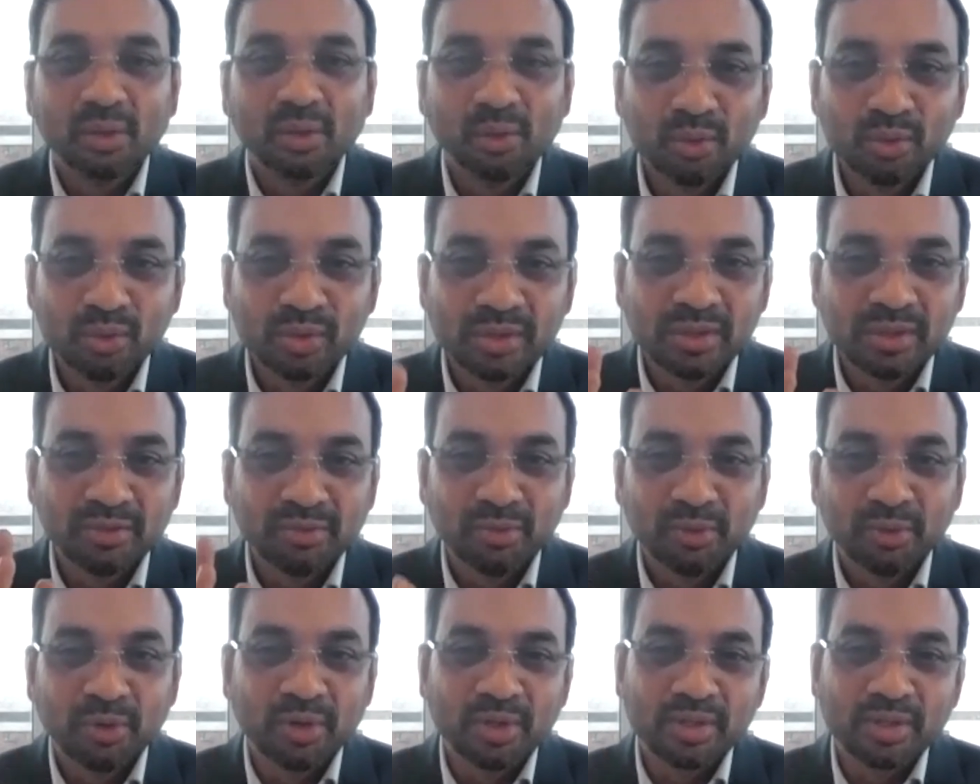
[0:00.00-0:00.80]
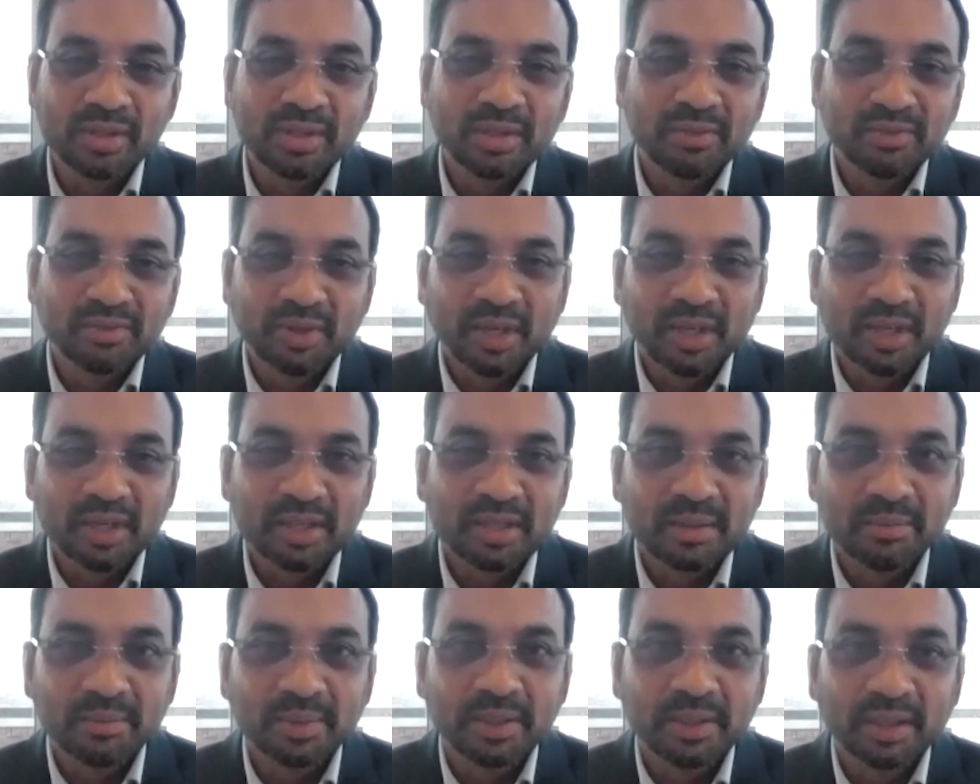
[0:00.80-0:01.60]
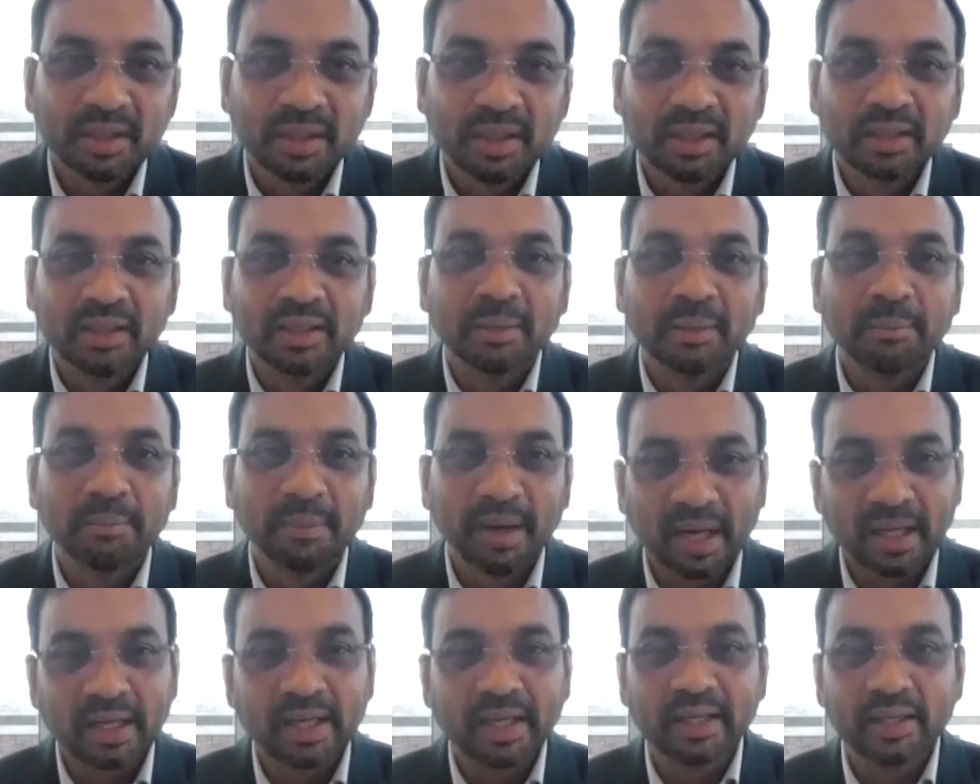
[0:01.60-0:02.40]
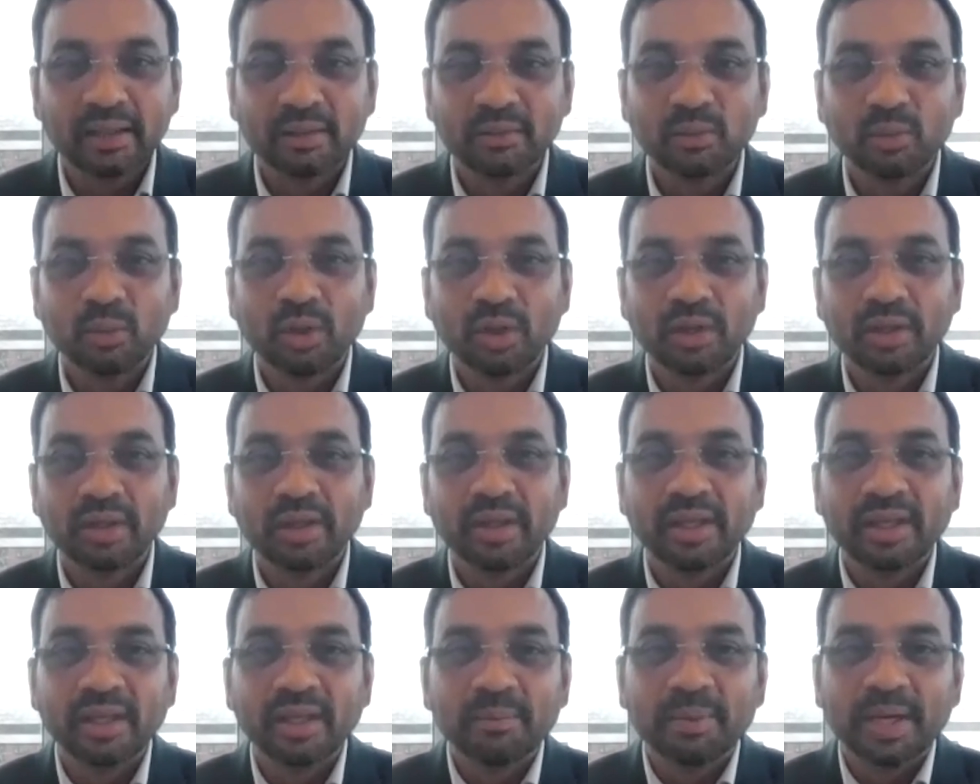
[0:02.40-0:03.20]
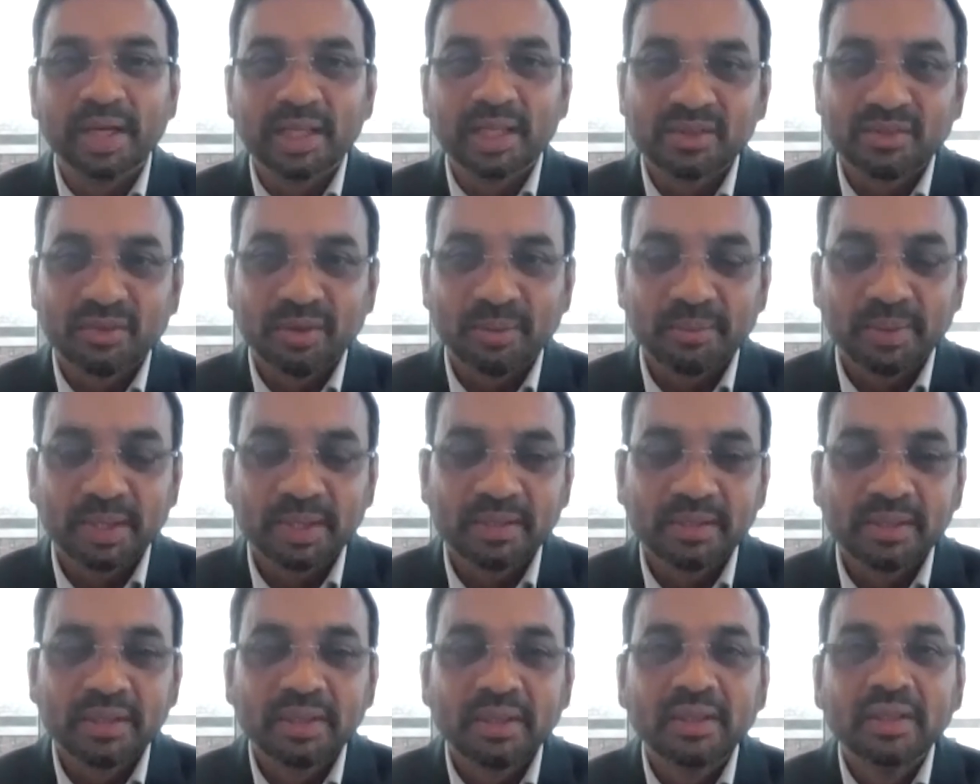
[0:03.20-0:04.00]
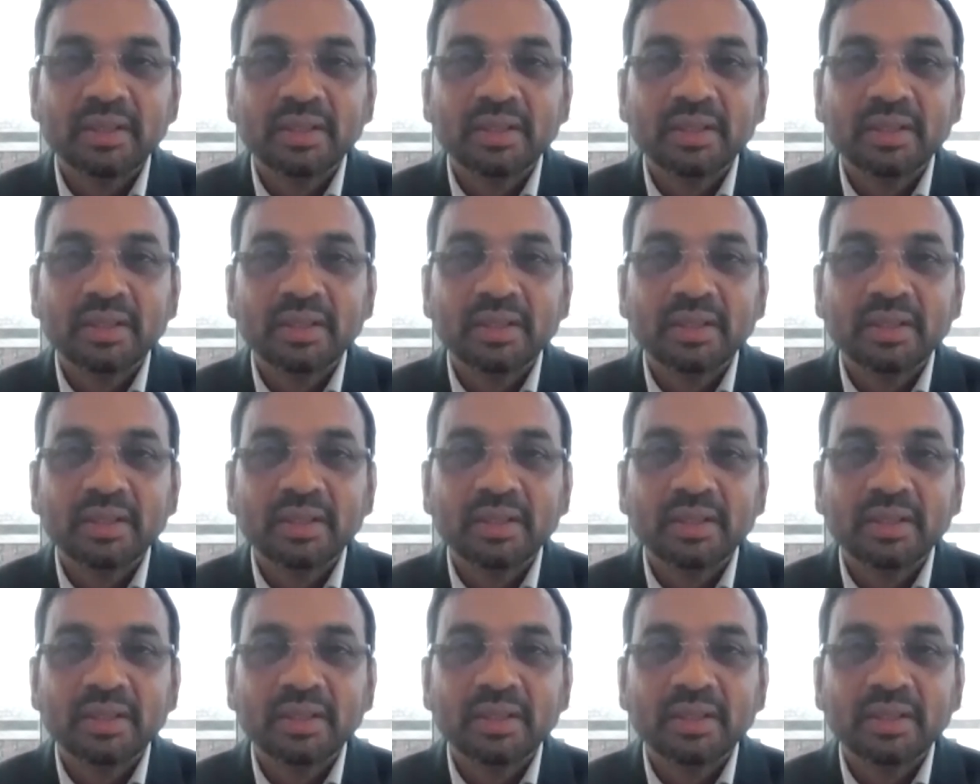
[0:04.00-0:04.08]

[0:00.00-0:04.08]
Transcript: lose the focus of customer on the market, what it demands from us.